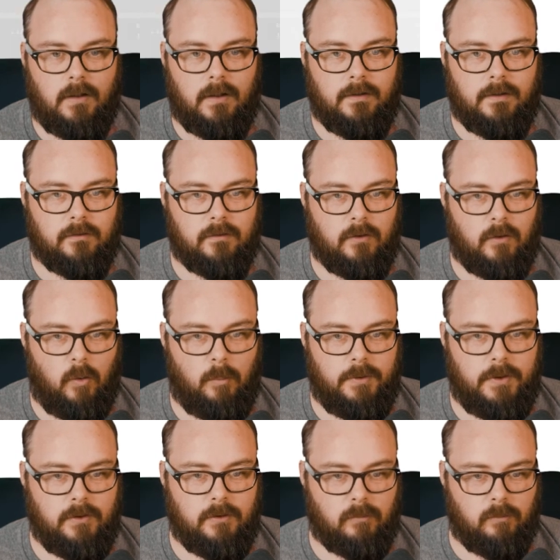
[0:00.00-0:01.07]
And that's going to
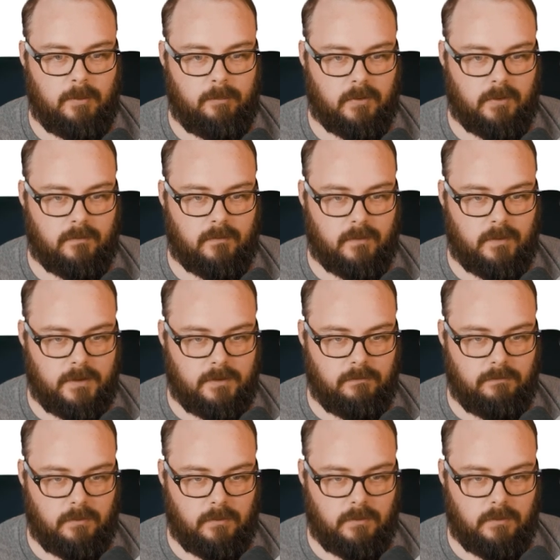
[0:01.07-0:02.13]
open your REAPER installation
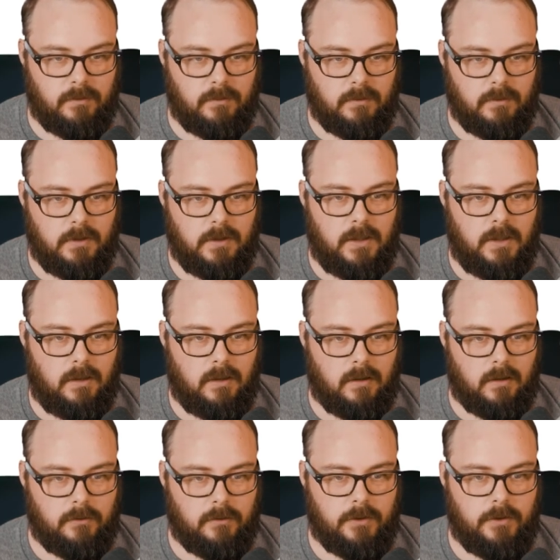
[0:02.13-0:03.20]
folder.
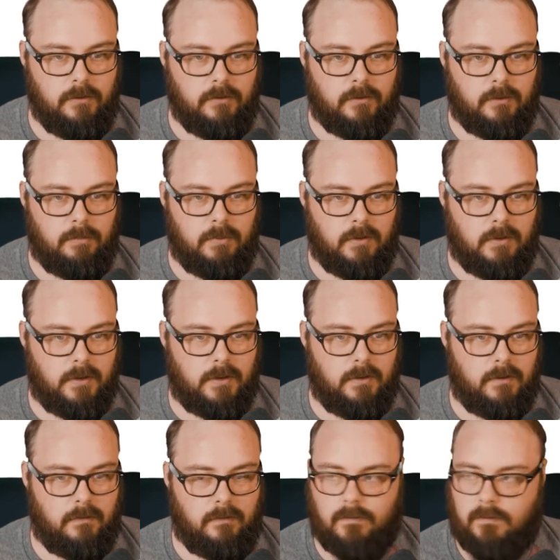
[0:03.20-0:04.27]
Under User
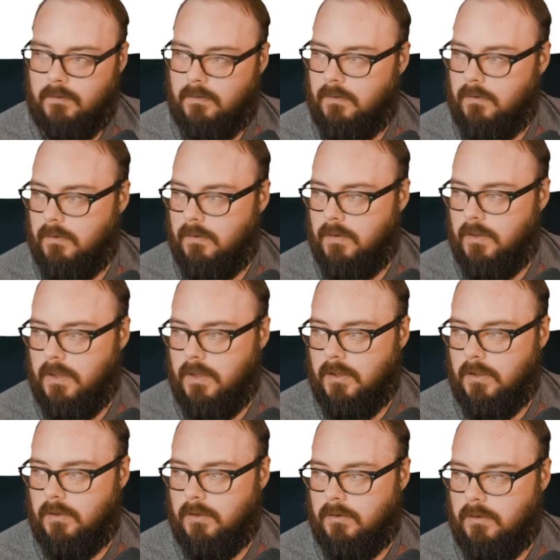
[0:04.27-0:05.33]
Plugins,
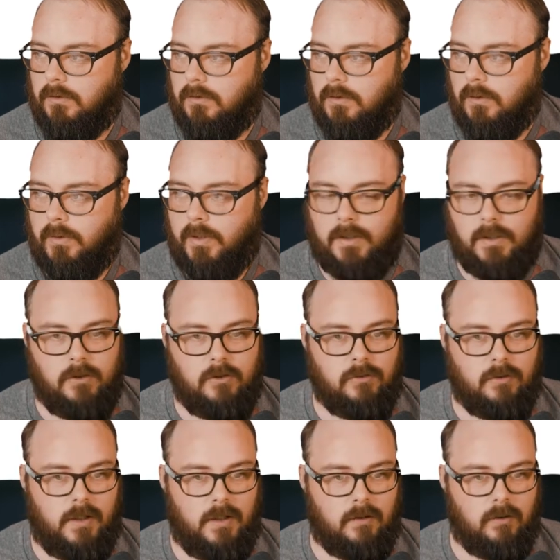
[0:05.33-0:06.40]
go ahead and
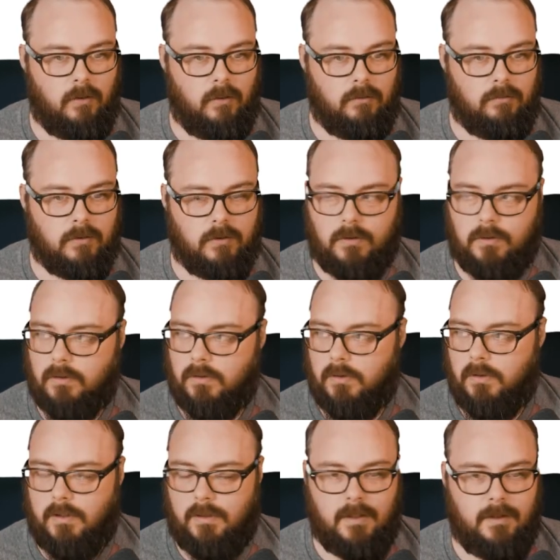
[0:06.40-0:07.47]
drag over
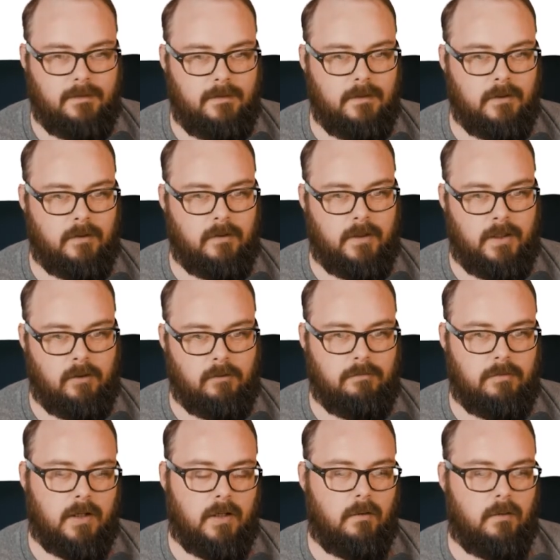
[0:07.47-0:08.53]
that DLL
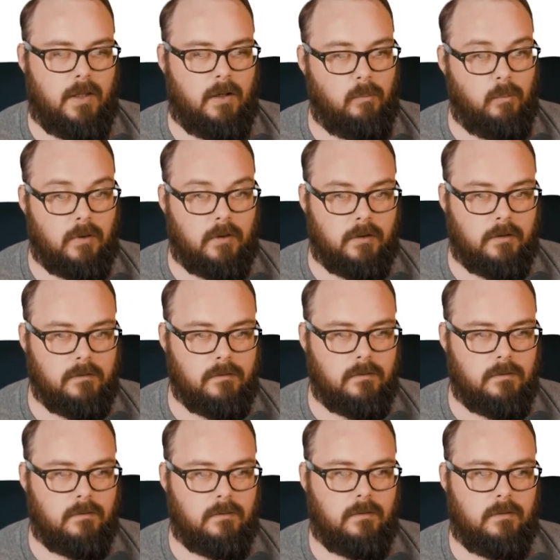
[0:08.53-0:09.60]
file that
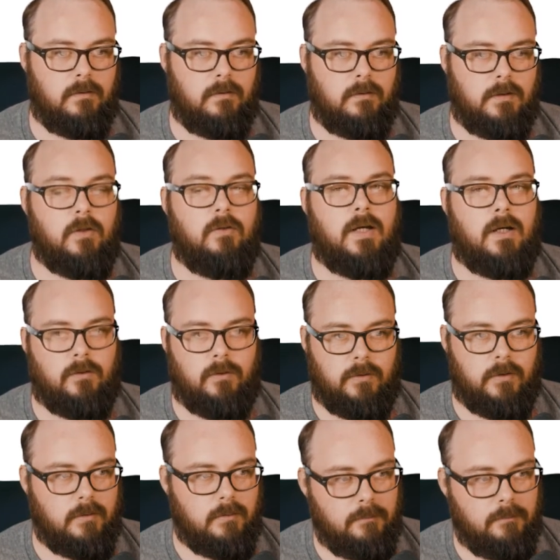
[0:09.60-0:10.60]
you downloaded.